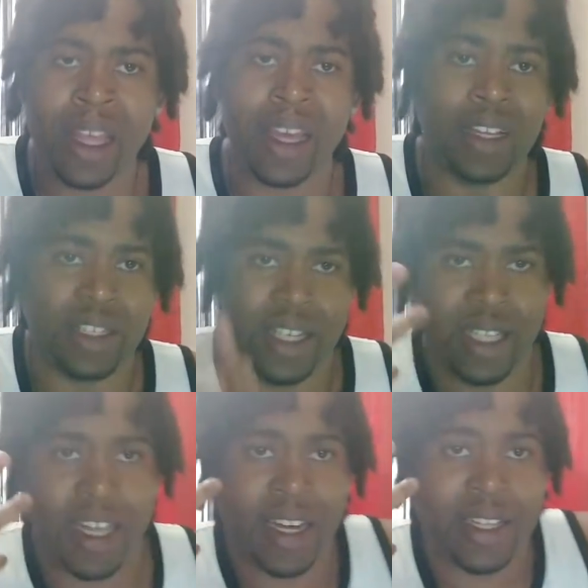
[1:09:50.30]
and just
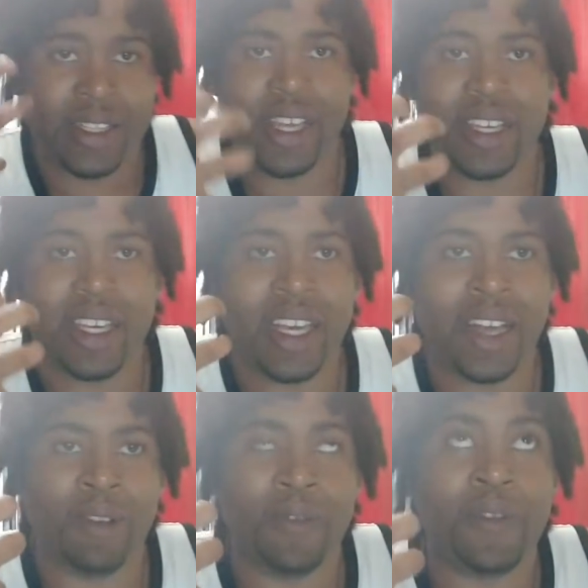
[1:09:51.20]
let it sink in,
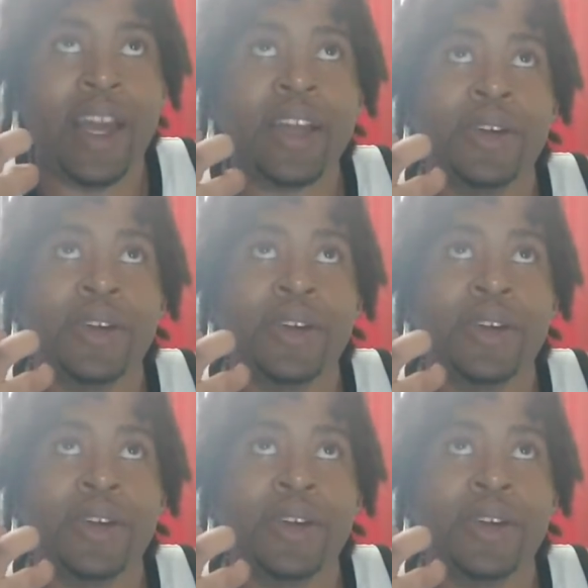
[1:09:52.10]
reflect